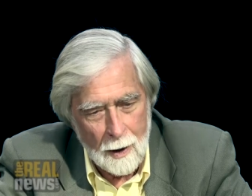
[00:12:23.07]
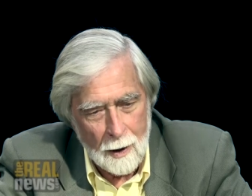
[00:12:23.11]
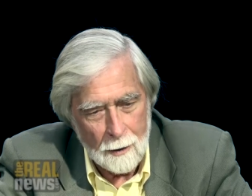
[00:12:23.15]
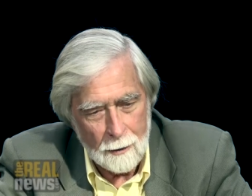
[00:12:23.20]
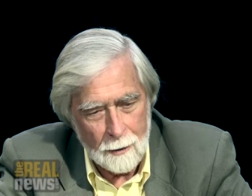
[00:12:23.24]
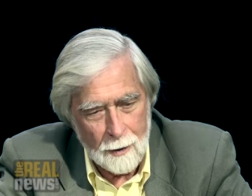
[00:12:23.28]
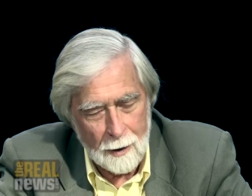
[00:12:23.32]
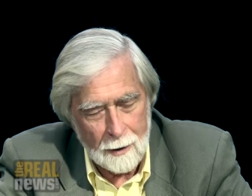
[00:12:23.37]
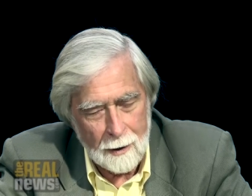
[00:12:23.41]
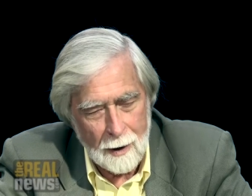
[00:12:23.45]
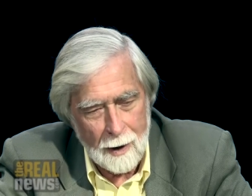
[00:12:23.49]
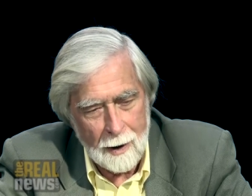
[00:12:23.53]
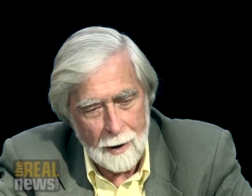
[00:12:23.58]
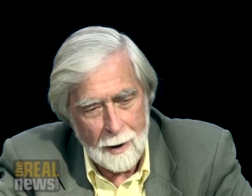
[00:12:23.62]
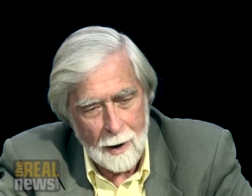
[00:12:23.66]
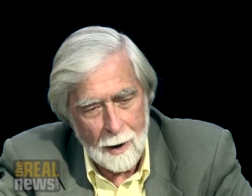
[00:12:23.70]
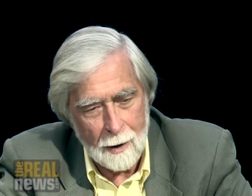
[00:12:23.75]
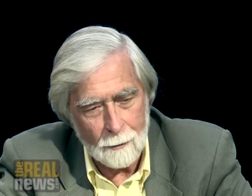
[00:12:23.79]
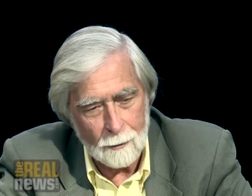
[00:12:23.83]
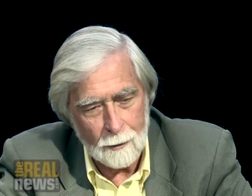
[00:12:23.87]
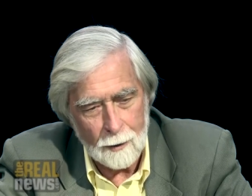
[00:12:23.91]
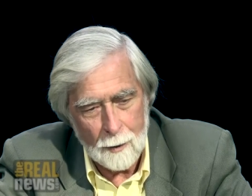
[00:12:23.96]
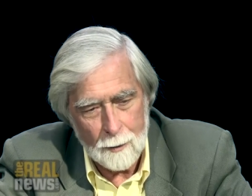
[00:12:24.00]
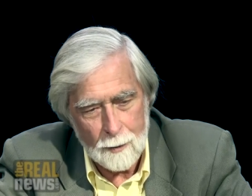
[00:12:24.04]
that they
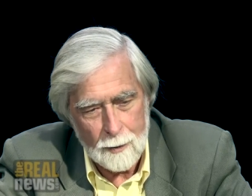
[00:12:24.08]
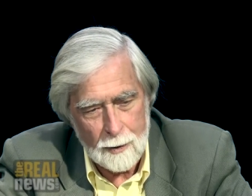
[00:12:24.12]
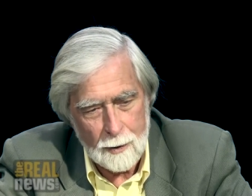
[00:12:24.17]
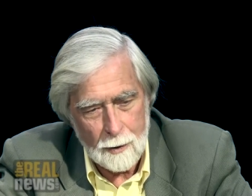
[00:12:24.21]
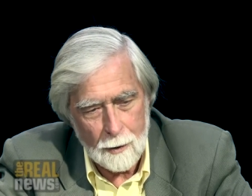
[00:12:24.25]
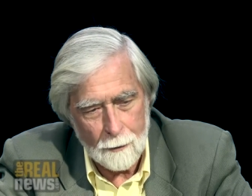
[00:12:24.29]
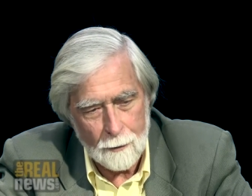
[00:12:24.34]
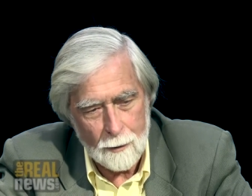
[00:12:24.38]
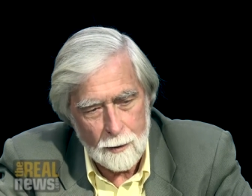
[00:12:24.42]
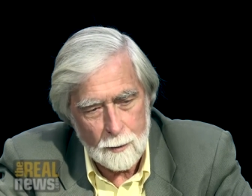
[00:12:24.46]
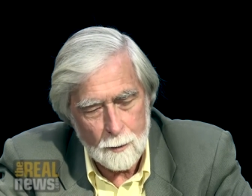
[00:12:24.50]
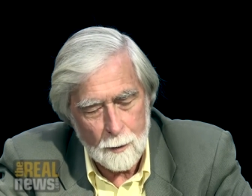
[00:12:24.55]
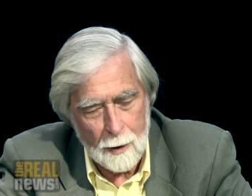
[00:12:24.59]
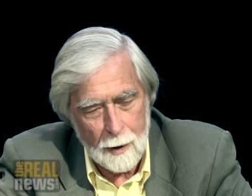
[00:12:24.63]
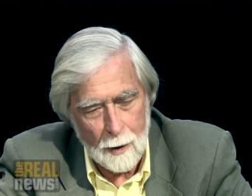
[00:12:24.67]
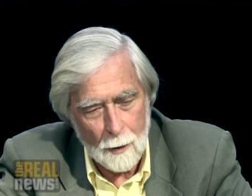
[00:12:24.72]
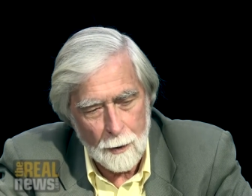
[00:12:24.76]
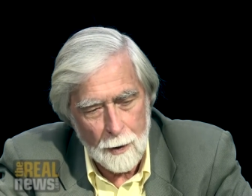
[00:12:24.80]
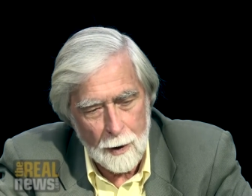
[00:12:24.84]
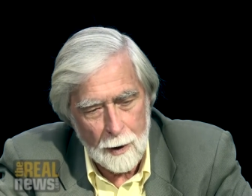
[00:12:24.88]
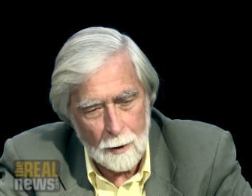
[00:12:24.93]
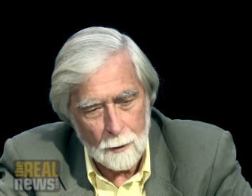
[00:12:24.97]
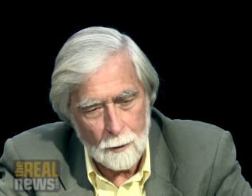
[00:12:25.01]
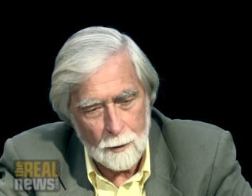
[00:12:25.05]
gave lip service, but I
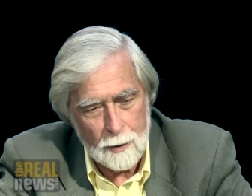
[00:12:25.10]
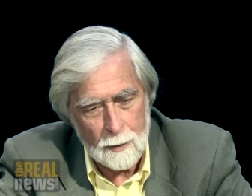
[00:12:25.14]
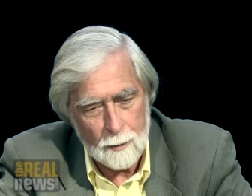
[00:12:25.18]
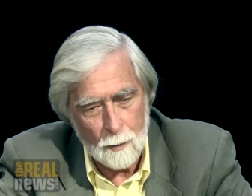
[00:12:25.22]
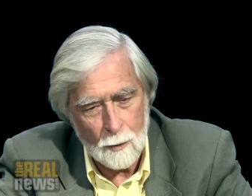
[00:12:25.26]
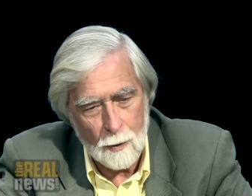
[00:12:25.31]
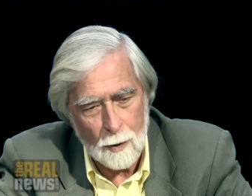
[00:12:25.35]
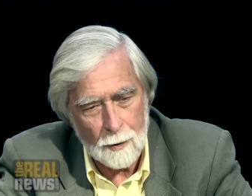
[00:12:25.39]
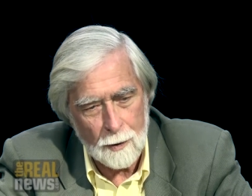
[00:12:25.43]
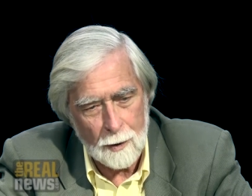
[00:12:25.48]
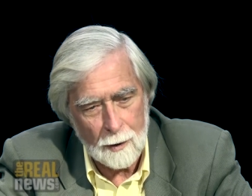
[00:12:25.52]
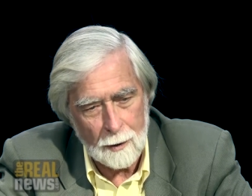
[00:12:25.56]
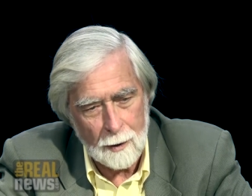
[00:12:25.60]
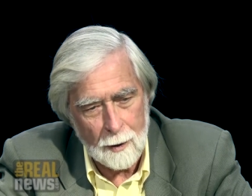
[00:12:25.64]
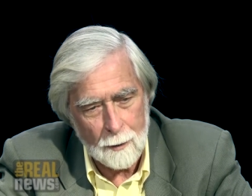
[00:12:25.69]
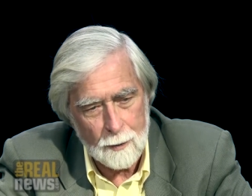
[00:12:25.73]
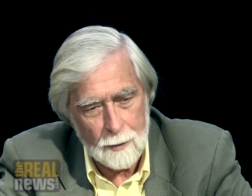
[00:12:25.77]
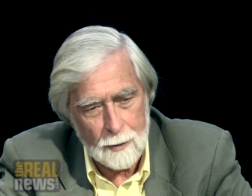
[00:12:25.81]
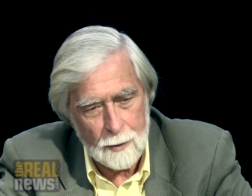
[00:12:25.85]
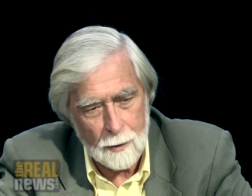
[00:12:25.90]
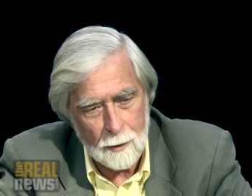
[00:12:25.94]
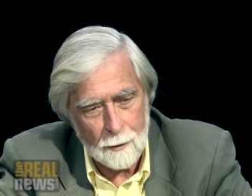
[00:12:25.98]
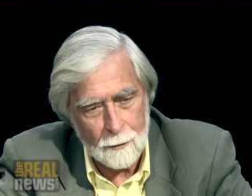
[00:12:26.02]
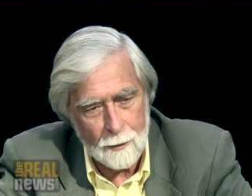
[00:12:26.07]
think it was more than lip
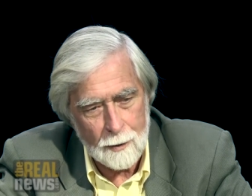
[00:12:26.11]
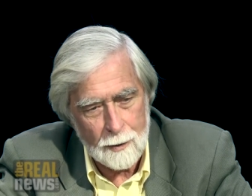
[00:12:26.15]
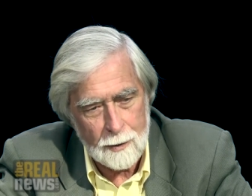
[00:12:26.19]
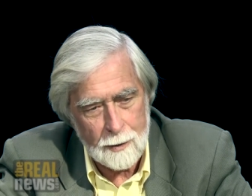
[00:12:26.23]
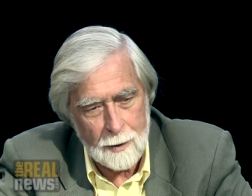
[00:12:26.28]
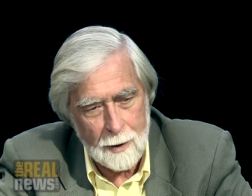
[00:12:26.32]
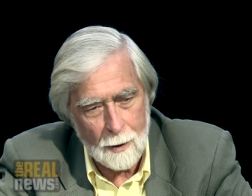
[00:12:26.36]
service,